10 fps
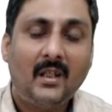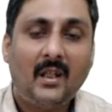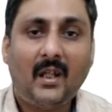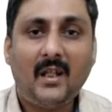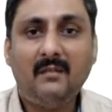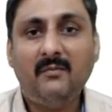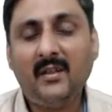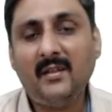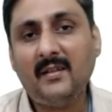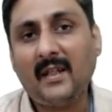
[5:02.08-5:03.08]
and
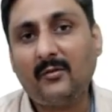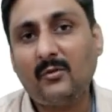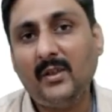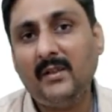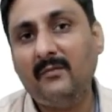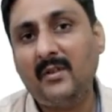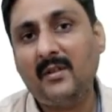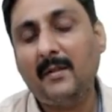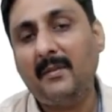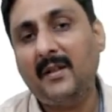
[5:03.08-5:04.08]
which
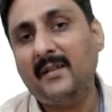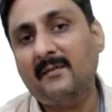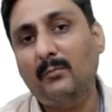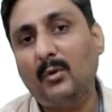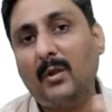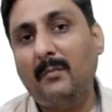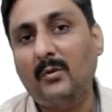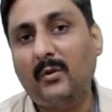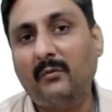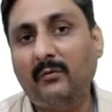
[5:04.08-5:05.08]
liberates more
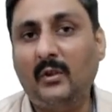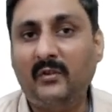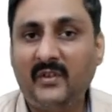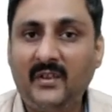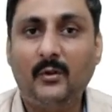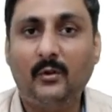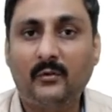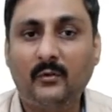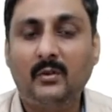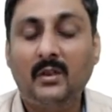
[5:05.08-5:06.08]
amount of oxygen
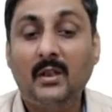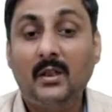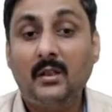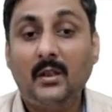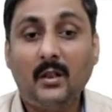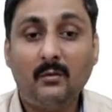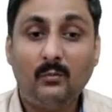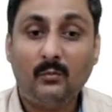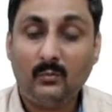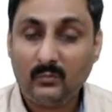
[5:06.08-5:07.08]
also.
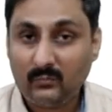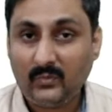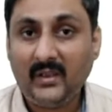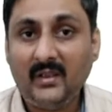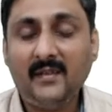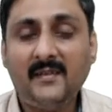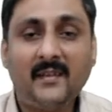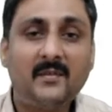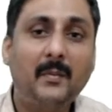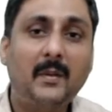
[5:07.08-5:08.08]
Now in this
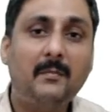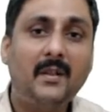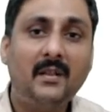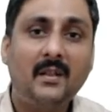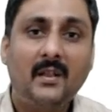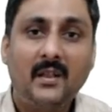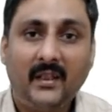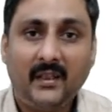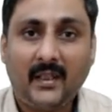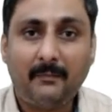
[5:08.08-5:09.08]
experiment
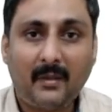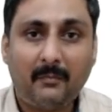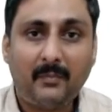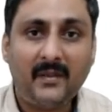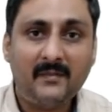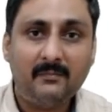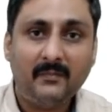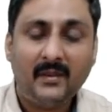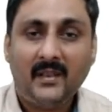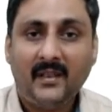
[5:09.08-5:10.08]
he kept a prism,
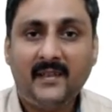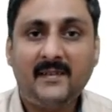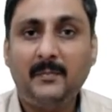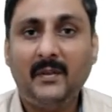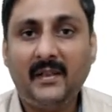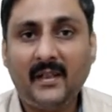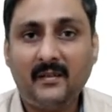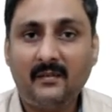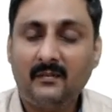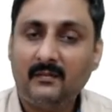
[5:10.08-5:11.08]
he split
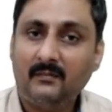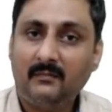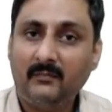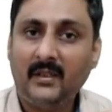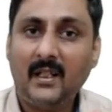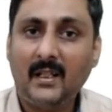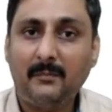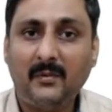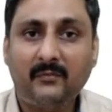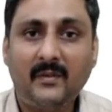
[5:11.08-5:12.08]
it with the
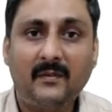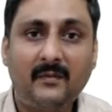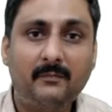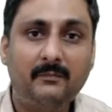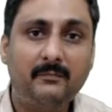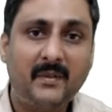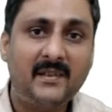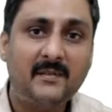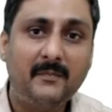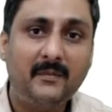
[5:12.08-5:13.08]
help of the
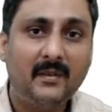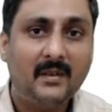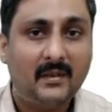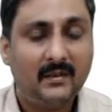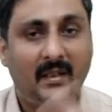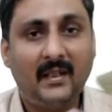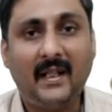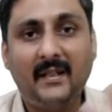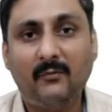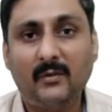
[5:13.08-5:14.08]
prism. The
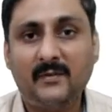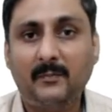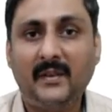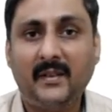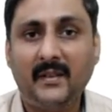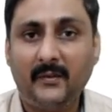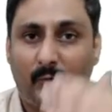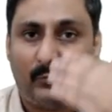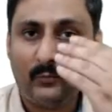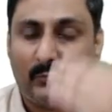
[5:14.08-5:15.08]
light was split
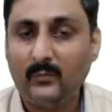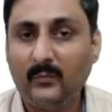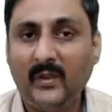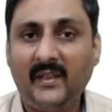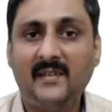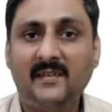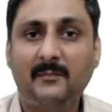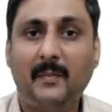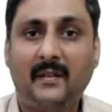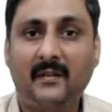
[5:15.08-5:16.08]
into various
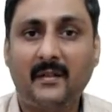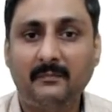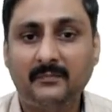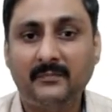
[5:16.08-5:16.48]
spectrum,